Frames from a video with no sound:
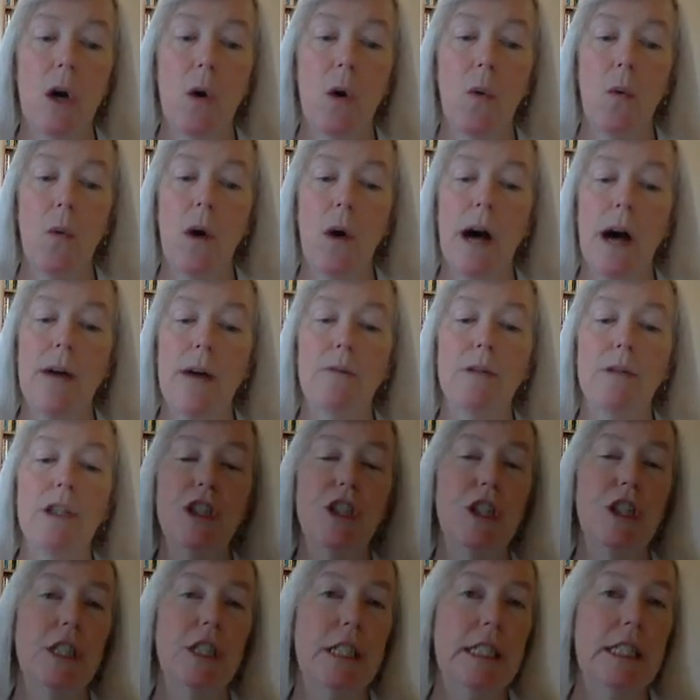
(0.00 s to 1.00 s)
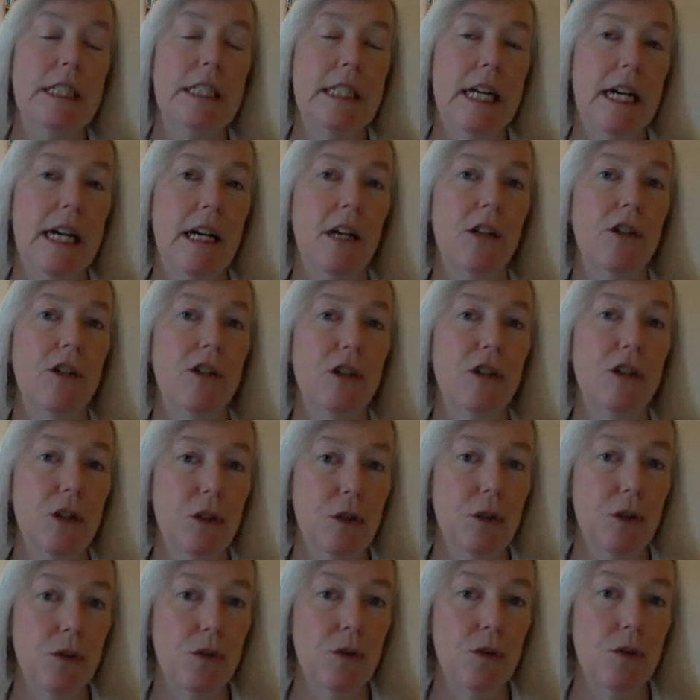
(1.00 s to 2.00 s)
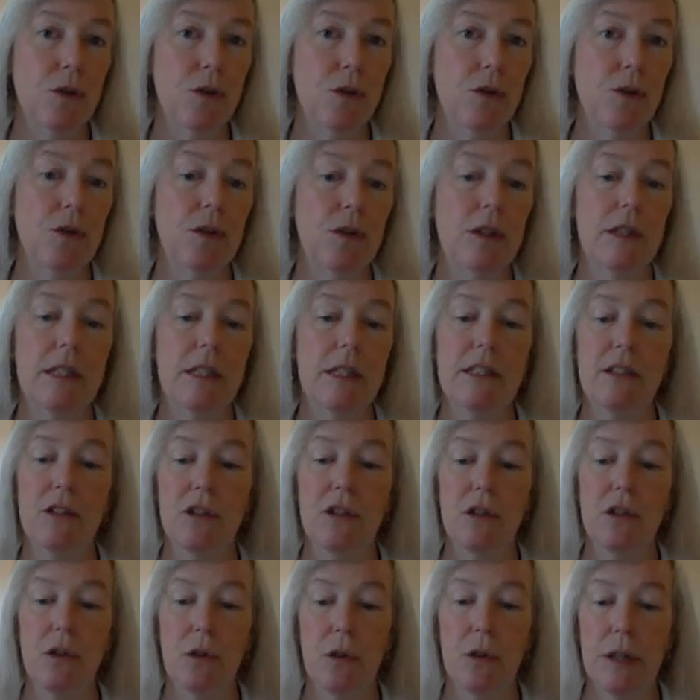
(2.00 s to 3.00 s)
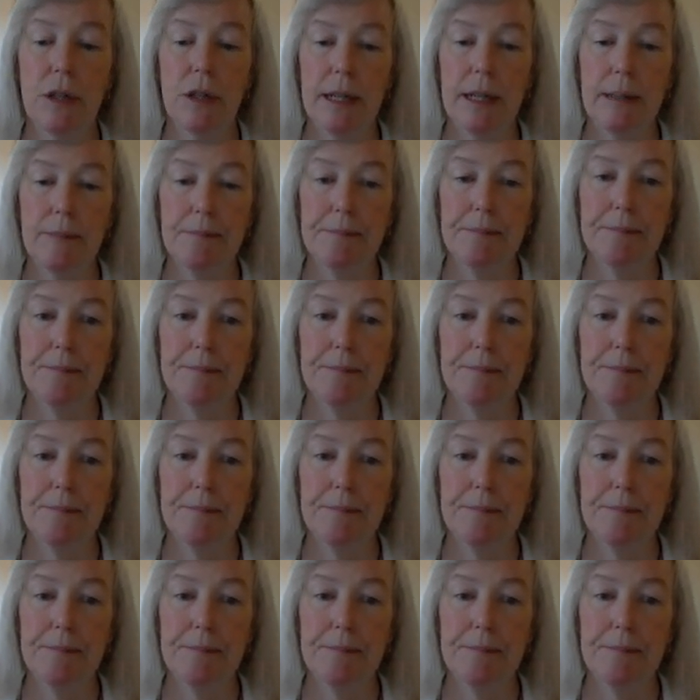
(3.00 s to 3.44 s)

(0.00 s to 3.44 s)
Why would she tell you this story?